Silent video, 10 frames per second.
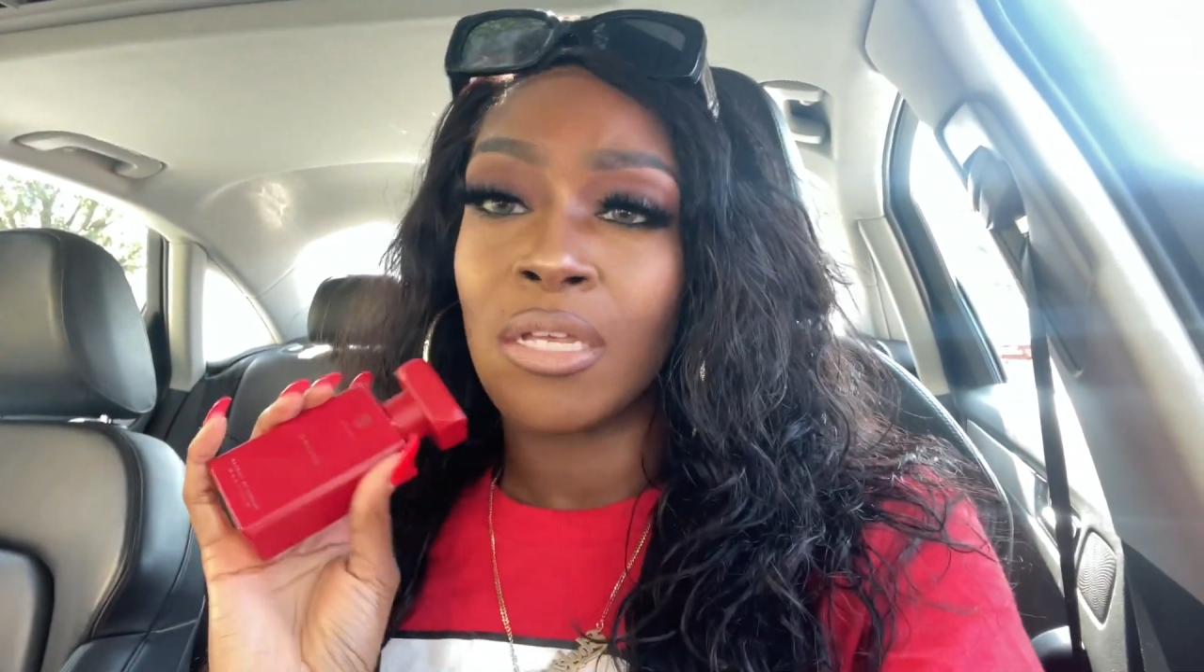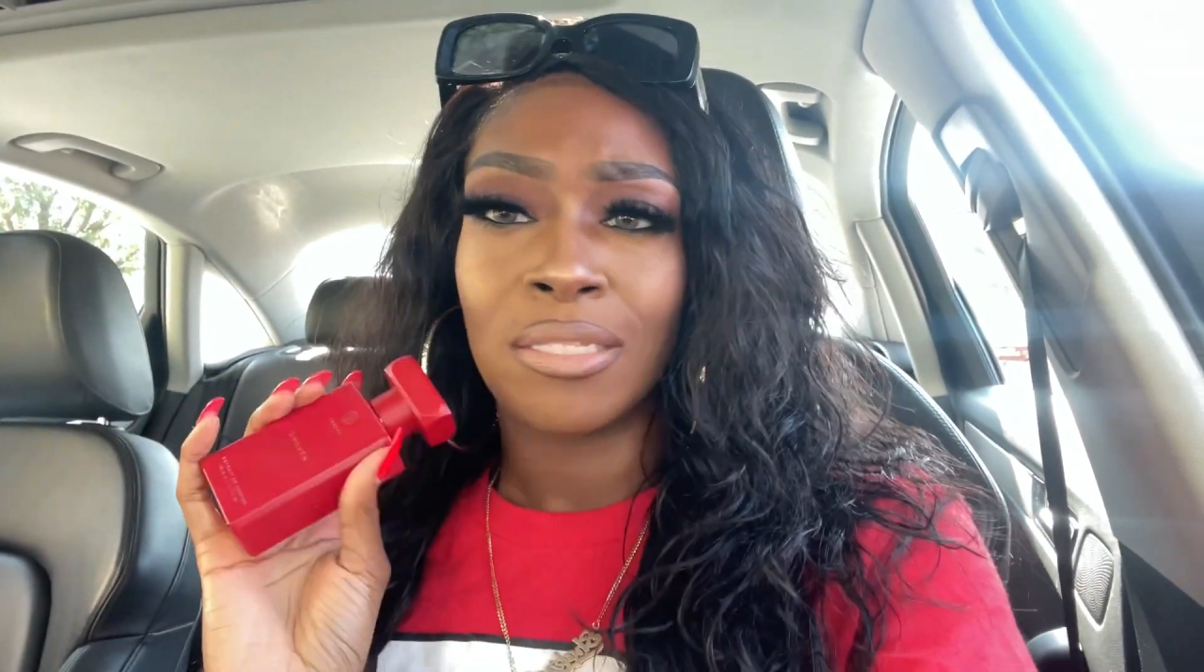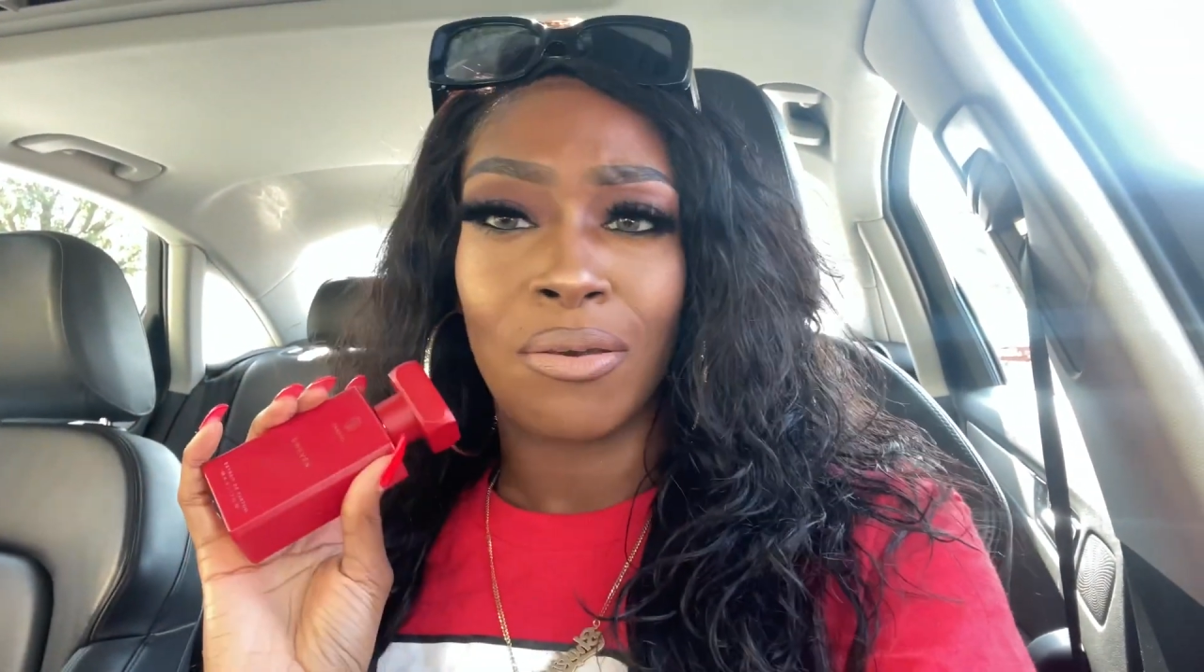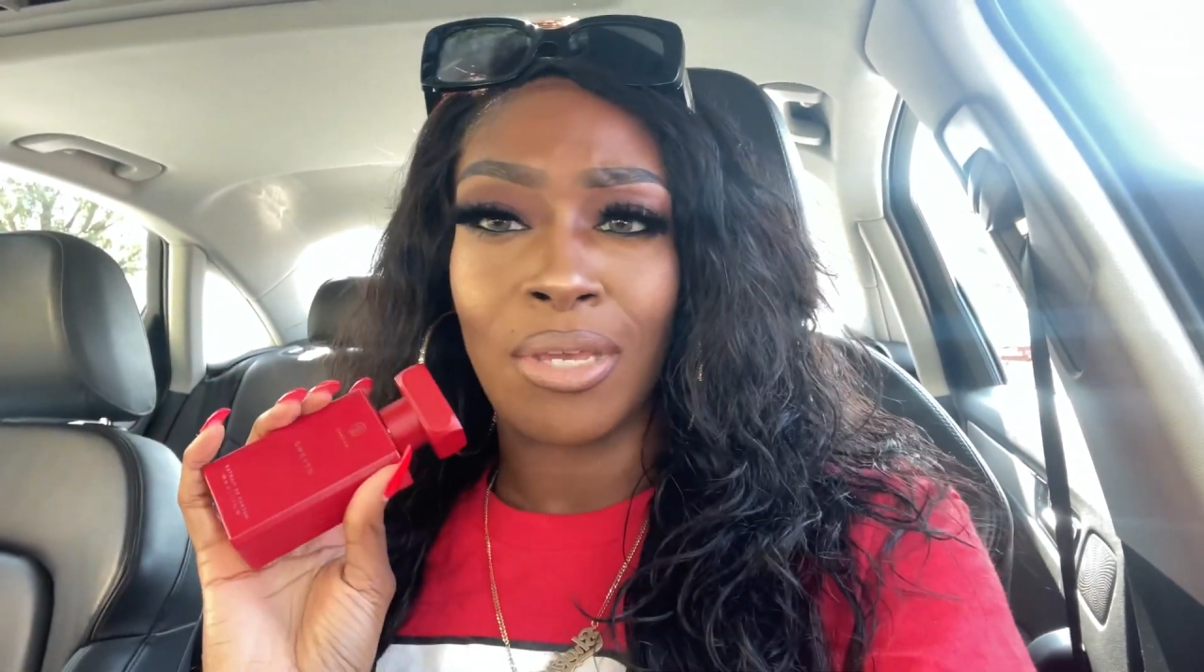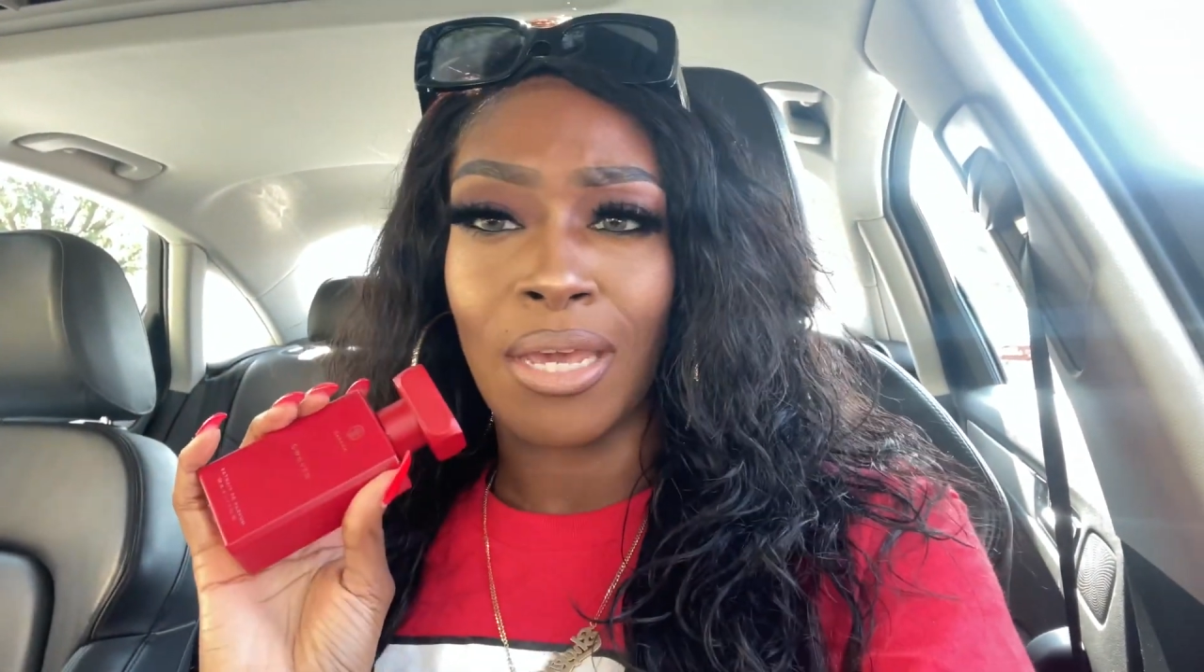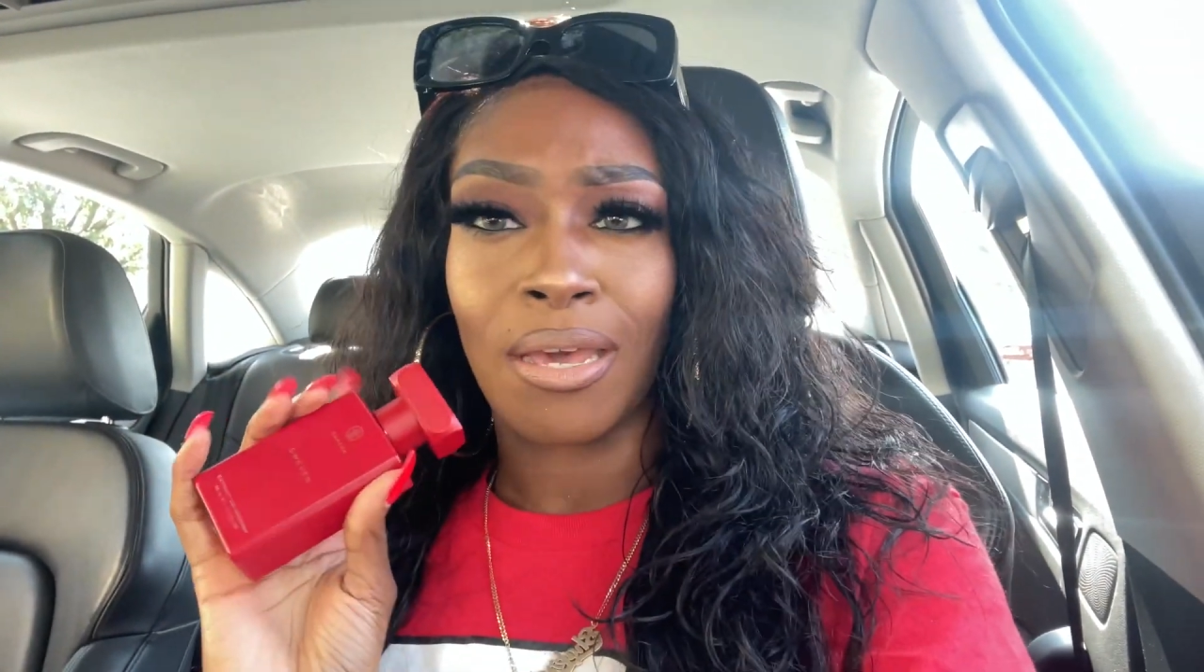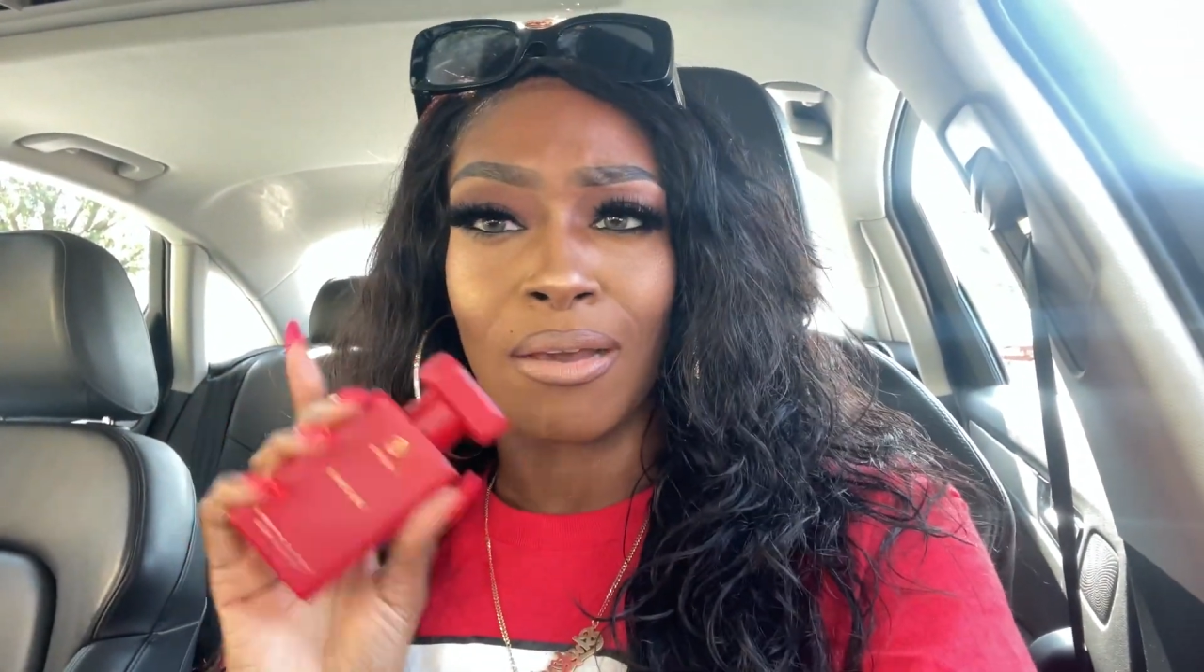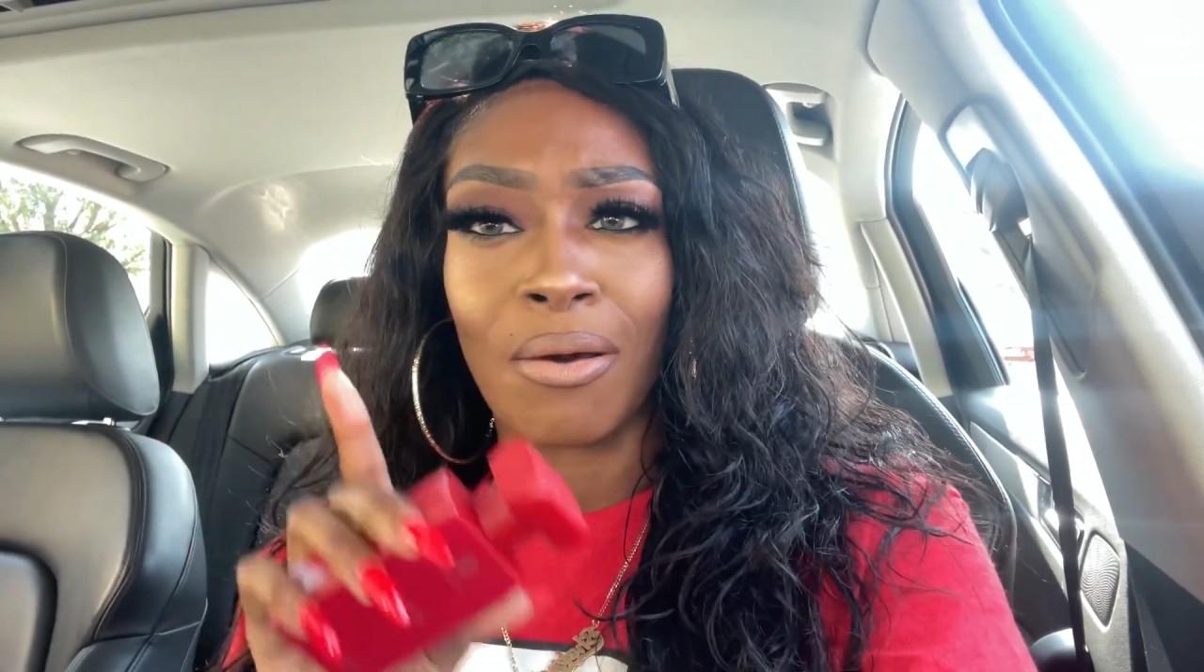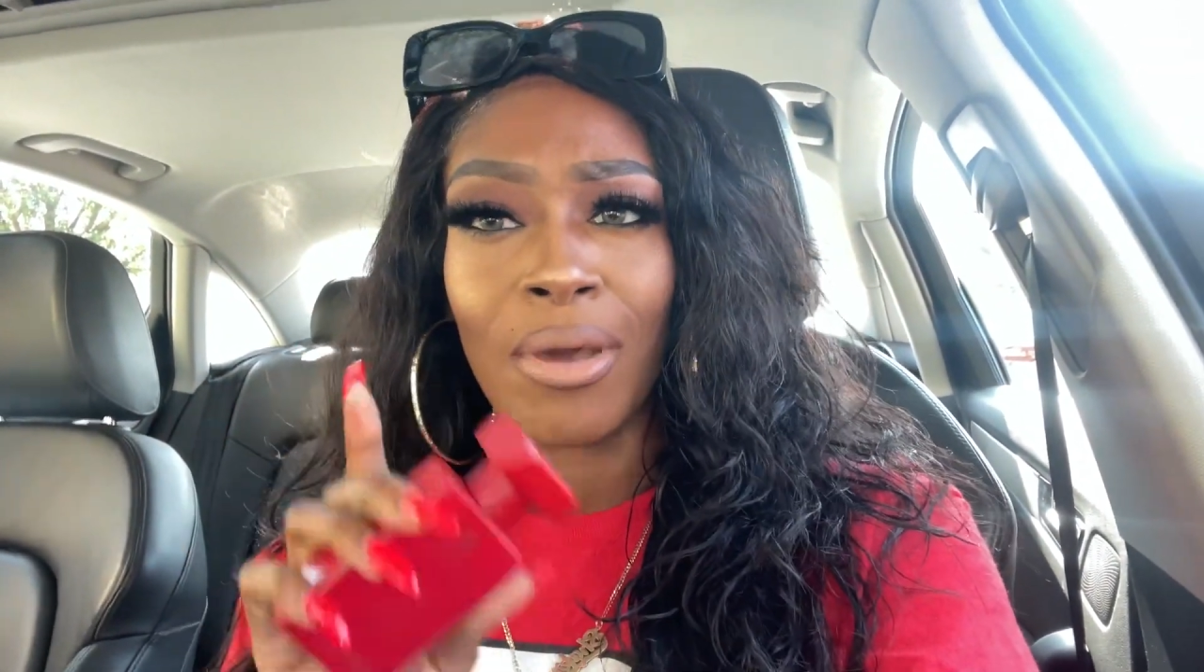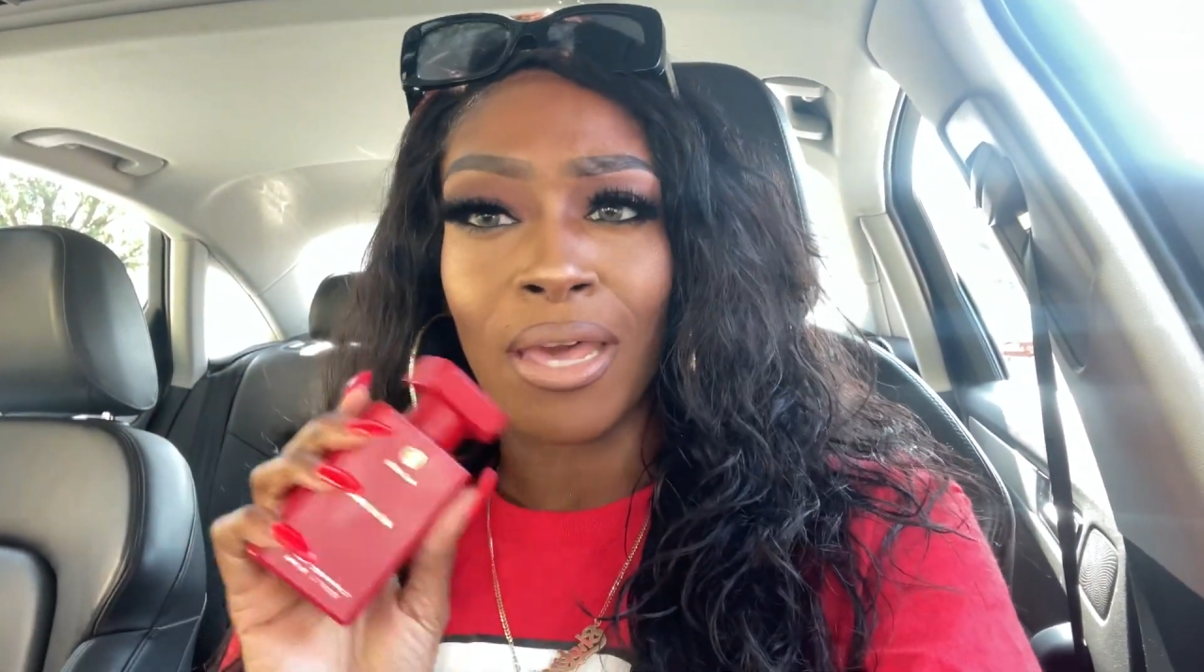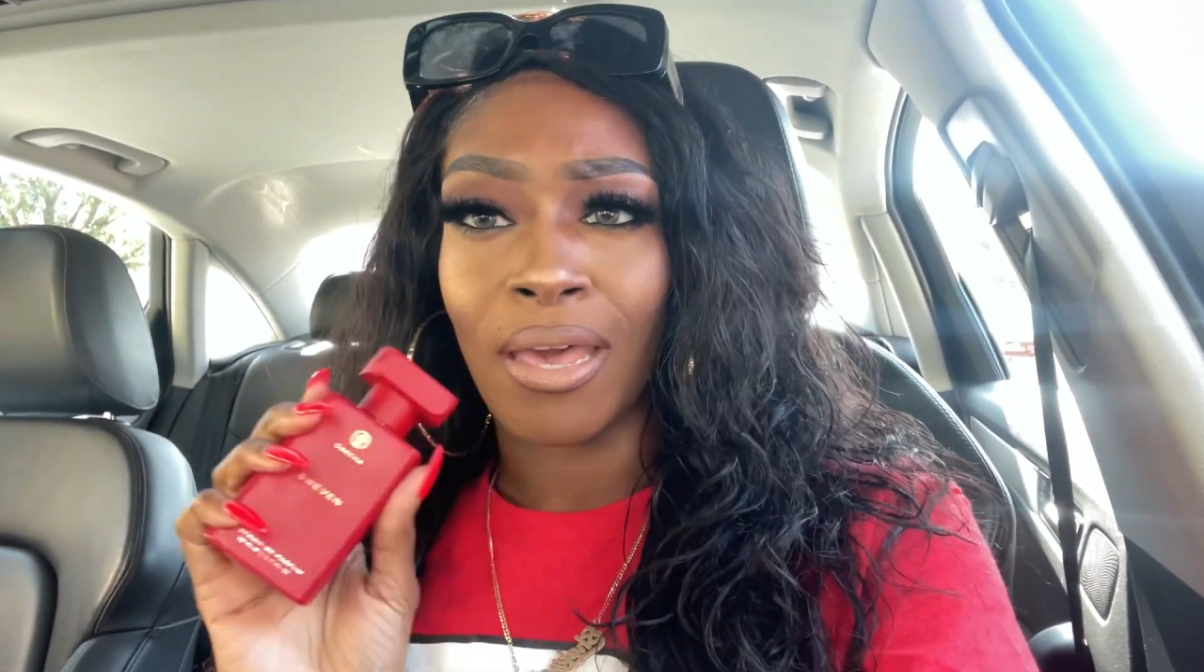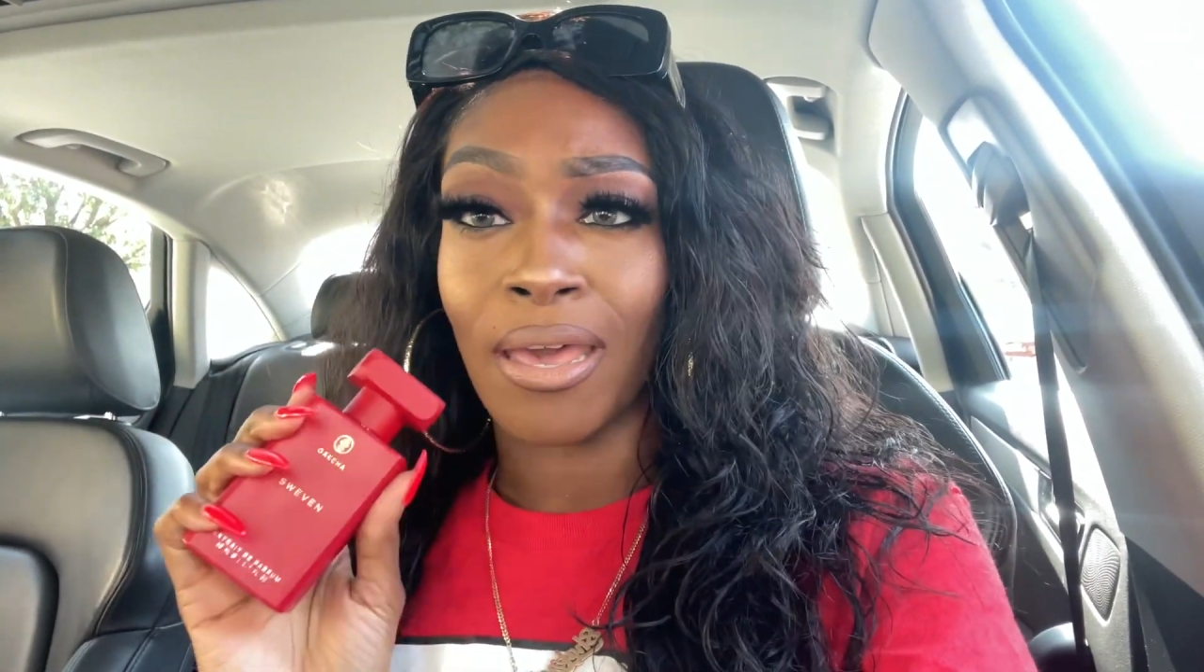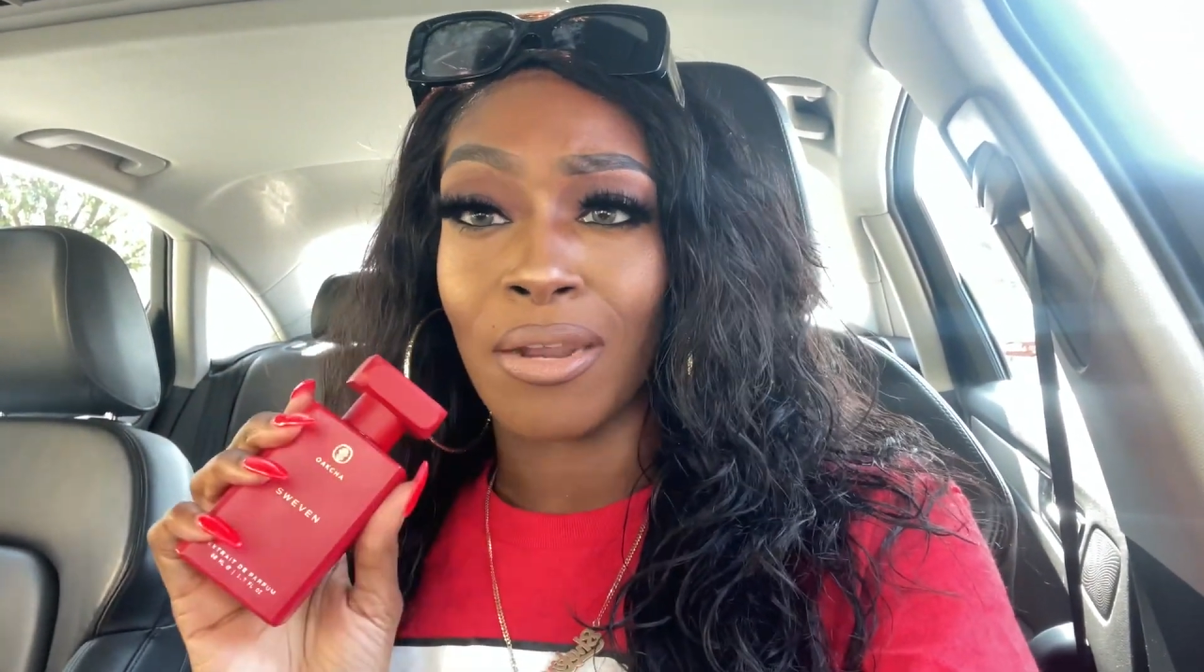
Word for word: so yeah go ahead